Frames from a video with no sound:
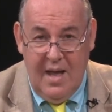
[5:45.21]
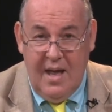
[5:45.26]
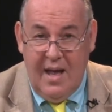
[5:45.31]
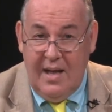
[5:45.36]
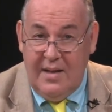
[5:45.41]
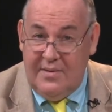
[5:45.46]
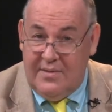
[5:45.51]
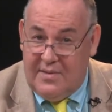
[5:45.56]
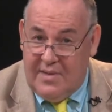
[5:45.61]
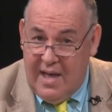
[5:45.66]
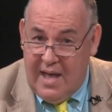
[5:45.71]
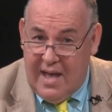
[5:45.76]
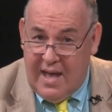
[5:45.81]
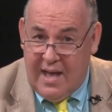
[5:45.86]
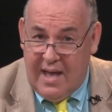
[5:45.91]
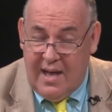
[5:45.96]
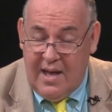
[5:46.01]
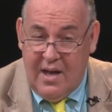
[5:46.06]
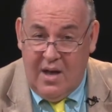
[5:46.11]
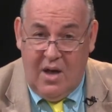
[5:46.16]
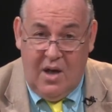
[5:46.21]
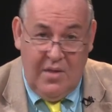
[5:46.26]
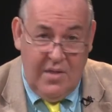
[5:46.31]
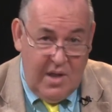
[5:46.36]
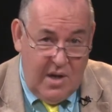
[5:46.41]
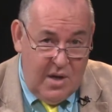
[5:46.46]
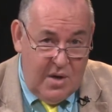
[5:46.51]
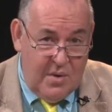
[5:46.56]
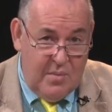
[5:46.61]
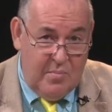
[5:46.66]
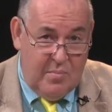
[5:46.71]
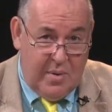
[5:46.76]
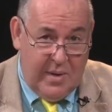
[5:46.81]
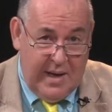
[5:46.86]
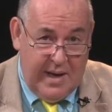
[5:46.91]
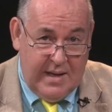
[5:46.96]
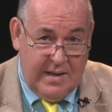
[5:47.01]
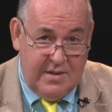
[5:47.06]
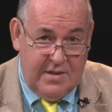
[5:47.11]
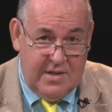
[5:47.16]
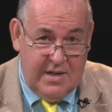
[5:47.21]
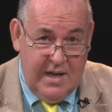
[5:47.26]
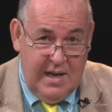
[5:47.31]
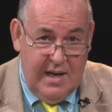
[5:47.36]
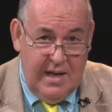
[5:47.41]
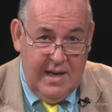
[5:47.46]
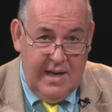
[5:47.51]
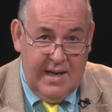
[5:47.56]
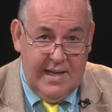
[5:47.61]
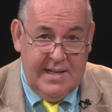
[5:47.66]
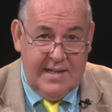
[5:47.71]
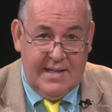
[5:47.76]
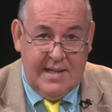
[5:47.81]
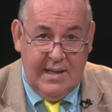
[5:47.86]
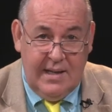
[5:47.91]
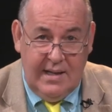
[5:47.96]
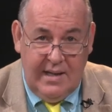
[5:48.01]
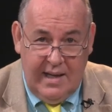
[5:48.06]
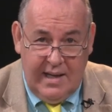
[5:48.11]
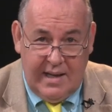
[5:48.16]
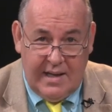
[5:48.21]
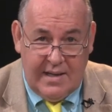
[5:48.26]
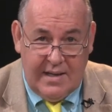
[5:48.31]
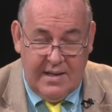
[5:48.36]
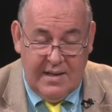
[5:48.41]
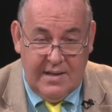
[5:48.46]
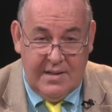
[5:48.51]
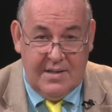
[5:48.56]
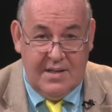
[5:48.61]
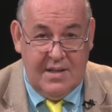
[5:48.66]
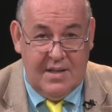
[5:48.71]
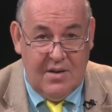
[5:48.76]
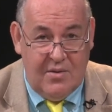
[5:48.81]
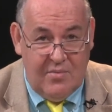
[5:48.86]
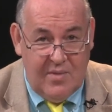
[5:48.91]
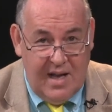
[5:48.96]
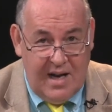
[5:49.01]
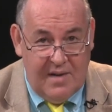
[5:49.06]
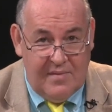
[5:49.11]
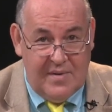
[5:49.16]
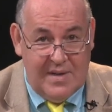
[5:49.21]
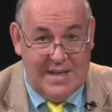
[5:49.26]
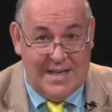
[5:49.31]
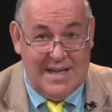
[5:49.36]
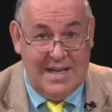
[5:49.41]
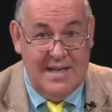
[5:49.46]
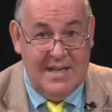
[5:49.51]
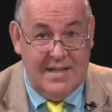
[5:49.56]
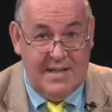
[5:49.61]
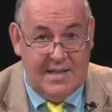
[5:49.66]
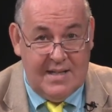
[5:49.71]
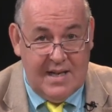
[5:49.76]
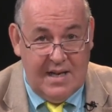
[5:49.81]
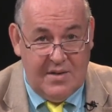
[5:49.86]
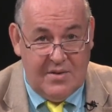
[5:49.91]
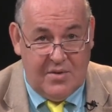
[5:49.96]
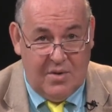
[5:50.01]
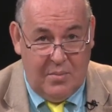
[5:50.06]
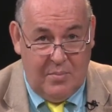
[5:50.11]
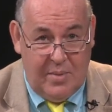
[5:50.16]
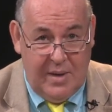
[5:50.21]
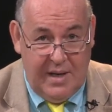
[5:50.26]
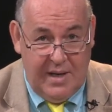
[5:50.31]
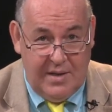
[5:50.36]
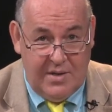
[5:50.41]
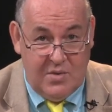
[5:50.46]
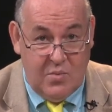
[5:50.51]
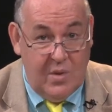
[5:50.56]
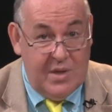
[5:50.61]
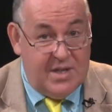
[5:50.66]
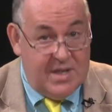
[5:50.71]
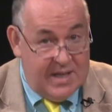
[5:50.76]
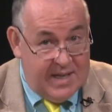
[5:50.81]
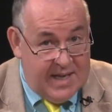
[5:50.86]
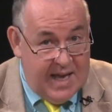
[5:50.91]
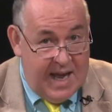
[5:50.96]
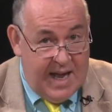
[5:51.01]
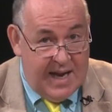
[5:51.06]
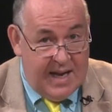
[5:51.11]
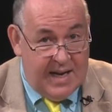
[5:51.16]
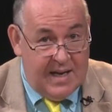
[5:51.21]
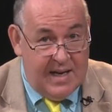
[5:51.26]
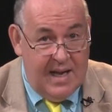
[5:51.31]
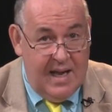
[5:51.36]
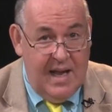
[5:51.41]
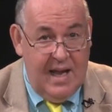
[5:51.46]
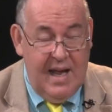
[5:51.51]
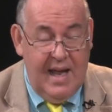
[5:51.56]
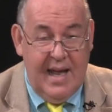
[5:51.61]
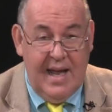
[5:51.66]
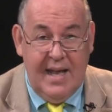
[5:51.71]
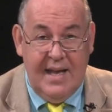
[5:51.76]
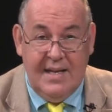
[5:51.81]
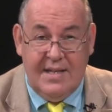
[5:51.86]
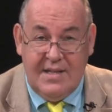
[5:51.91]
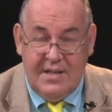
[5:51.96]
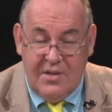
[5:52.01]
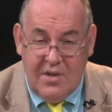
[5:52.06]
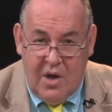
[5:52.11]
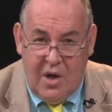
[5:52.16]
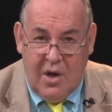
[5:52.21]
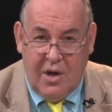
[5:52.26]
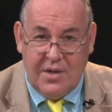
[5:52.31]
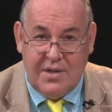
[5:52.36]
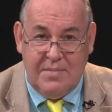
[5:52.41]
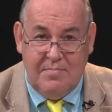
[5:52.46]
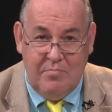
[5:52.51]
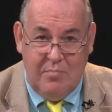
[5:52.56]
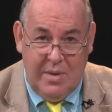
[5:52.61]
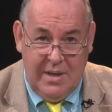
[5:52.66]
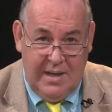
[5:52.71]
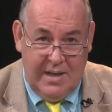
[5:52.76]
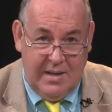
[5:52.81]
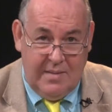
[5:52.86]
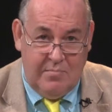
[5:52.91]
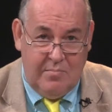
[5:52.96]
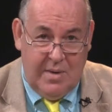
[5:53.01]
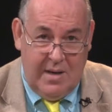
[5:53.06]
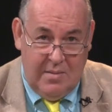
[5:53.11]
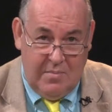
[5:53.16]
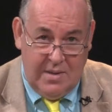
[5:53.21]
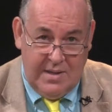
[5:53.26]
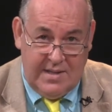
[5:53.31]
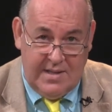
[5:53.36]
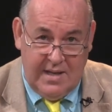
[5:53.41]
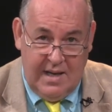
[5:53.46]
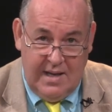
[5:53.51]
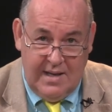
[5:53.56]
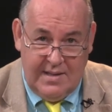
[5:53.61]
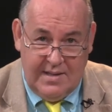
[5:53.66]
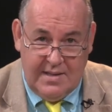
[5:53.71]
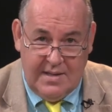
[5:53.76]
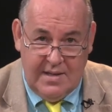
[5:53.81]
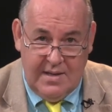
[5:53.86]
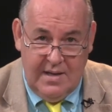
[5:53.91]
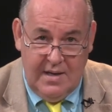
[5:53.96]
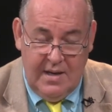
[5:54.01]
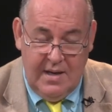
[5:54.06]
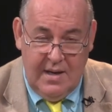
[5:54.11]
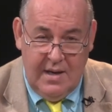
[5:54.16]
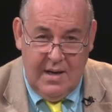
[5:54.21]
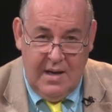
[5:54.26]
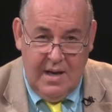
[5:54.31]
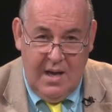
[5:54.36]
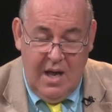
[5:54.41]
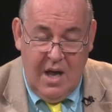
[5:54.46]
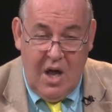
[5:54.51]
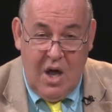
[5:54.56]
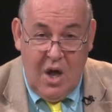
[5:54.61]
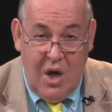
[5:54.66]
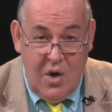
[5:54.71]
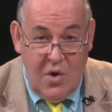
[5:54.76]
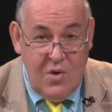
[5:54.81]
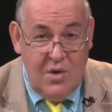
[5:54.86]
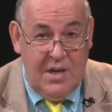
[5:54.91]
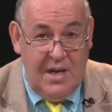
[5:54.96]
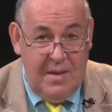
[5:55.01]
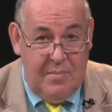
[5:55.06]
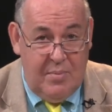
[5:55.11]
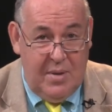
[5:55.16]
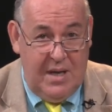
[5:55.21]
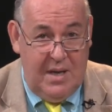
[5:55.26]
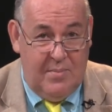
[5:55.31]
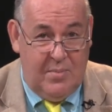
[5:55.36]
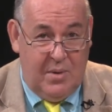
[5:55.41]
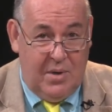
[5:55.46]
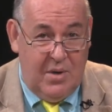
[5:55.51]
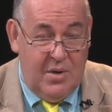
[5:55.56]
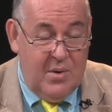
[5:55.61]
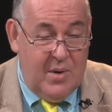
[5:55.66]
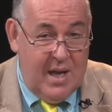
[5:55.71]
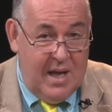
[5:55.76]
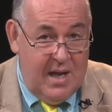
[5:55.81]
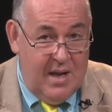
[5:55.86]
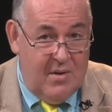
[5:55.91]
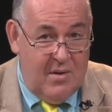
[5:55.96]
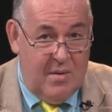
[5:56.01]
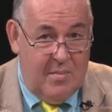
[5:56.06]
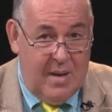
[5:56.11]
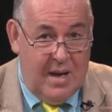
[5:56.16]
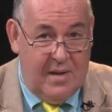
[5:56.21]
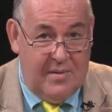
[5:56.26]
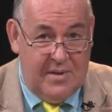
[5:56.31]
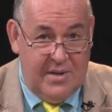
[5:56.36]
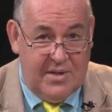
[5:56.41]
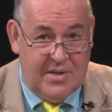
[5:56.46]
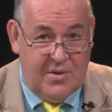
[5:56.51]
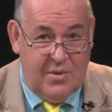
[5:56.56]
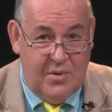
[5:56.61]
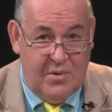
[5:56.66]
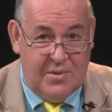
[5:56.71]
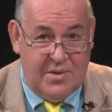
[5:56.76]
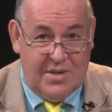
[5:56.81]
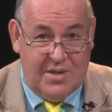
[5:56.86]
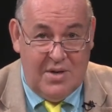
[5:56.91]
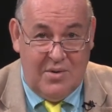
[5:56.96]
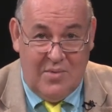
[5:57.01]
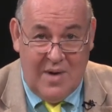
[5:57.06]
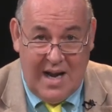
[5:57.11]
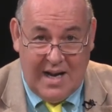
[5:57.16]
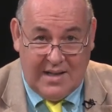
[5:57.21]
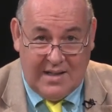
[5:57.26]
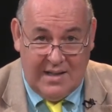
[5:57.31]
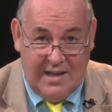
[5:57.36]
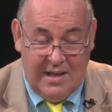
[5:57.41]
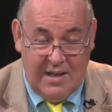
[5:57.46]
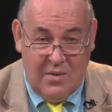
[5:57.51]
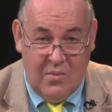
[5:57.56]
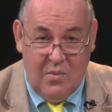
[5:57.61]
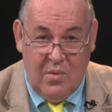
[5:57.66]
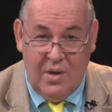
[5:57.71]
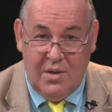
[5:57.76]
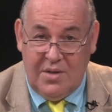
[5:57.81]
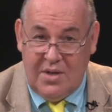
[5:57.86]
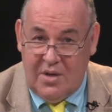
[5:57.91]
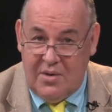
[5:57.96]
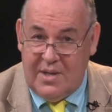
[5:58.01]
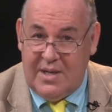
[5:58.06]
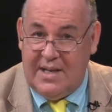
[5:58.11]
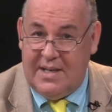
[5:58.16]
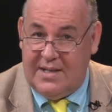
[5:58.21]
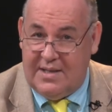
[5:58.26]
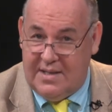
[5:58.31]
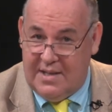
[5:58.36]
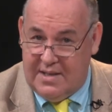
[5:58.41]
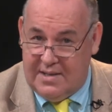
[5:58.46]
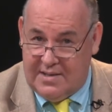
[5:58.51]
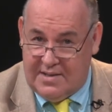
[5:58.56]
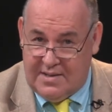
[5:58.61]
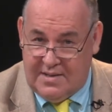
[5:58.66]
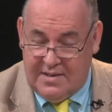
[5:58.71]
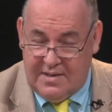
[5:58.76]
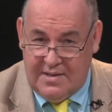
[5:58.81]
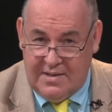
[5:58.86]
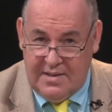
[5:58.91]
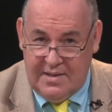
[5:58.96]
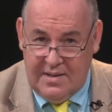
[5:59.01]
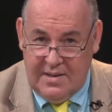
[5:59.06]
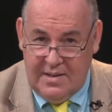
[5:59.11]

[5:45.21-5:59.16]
And there on the homepage is the link to the relevant central page, which again is not being publicized. Only people who hear about this course directly will know it exists.